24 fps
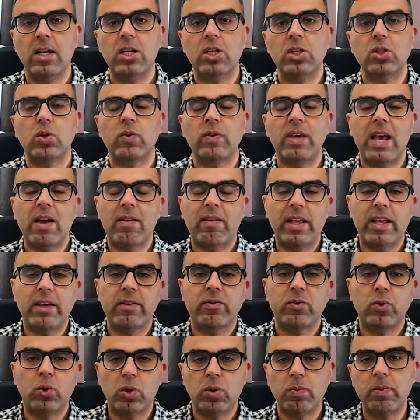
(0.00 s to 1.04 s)
So we have like
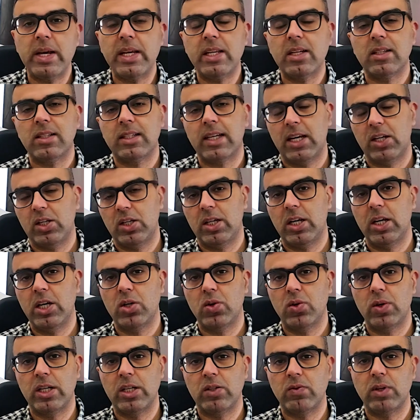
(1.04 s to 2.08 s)
4 major sections in
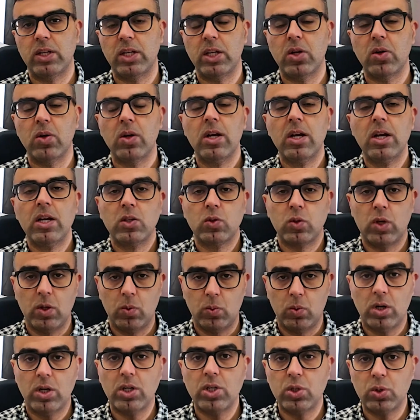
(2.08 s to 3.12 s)
today's video. So I
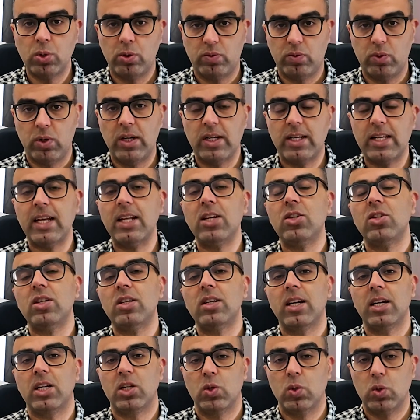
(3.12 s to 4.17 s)
want your full attention
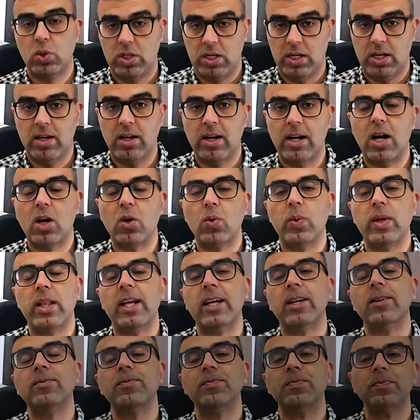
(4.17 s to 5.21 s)
and you stick around with
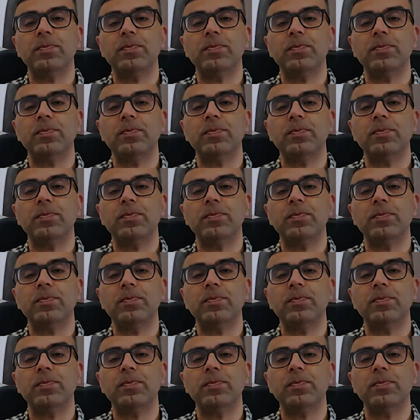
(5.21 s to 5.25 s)
it.